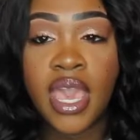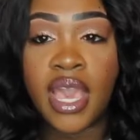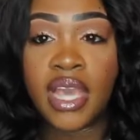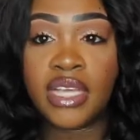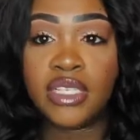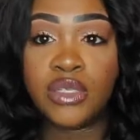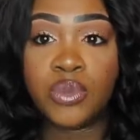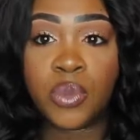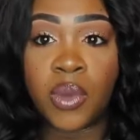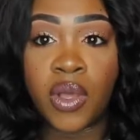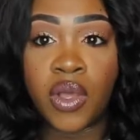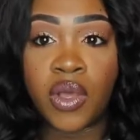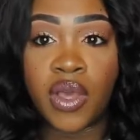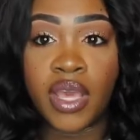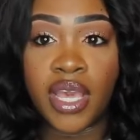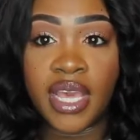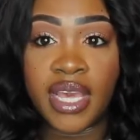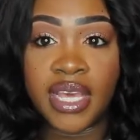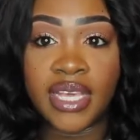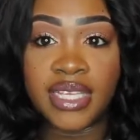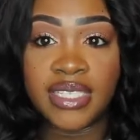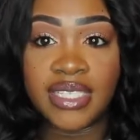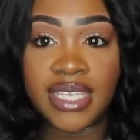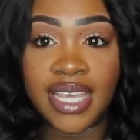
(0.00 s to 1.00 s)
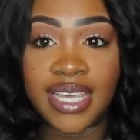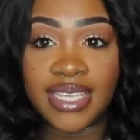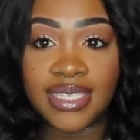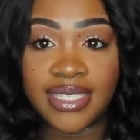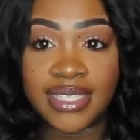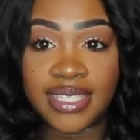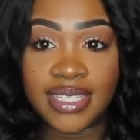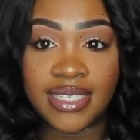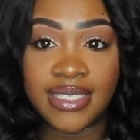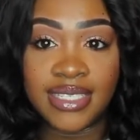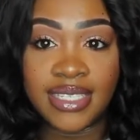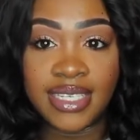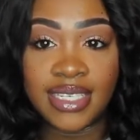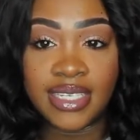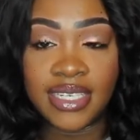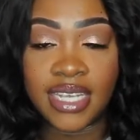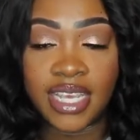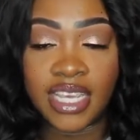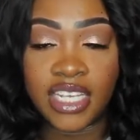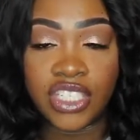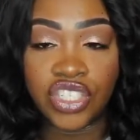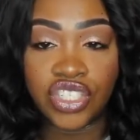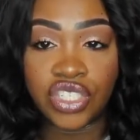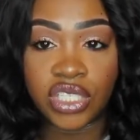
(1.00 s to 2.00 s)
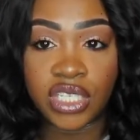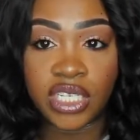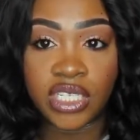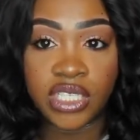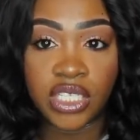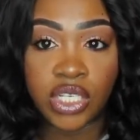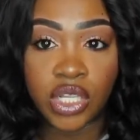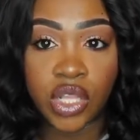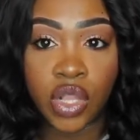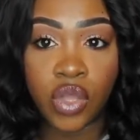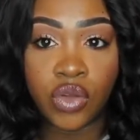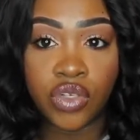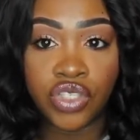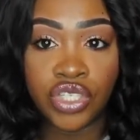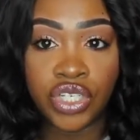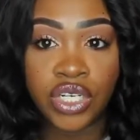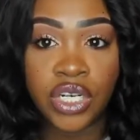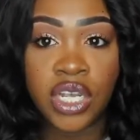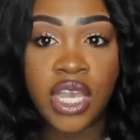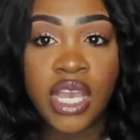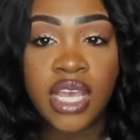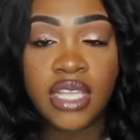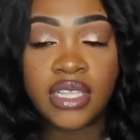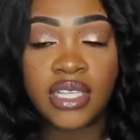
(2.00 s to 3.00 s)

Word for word: as well as a 16-inch lace closure.